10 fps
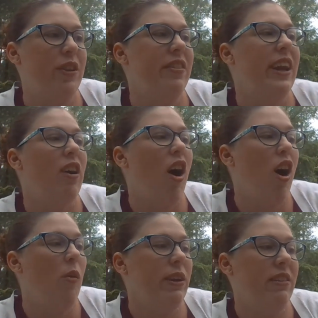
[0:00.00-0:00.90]
and they are
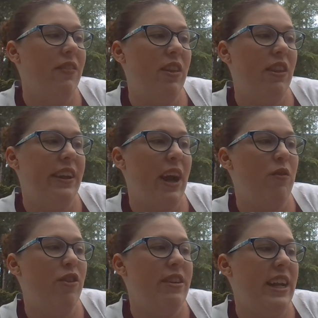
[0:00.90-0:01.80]
always on the
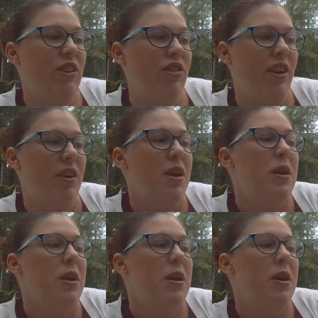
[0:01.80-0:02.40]
lookout for danger.